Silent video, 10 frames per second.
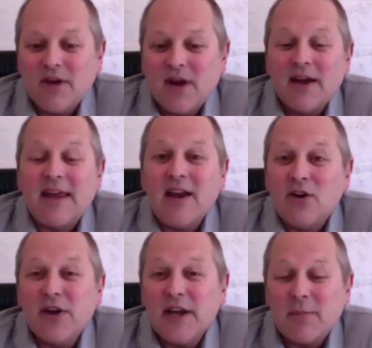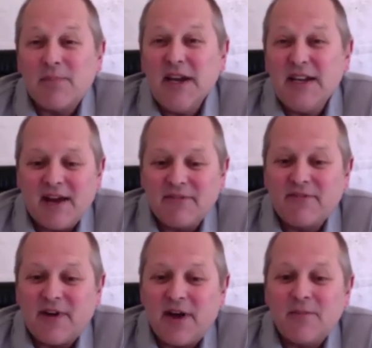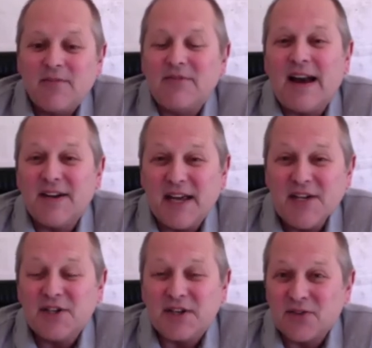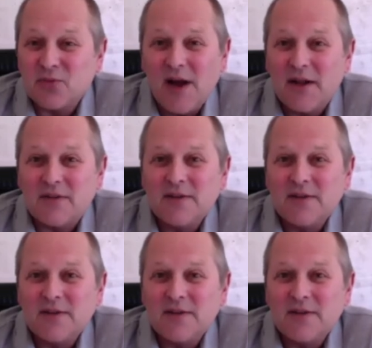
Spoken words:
again, looking at PDF validation as well.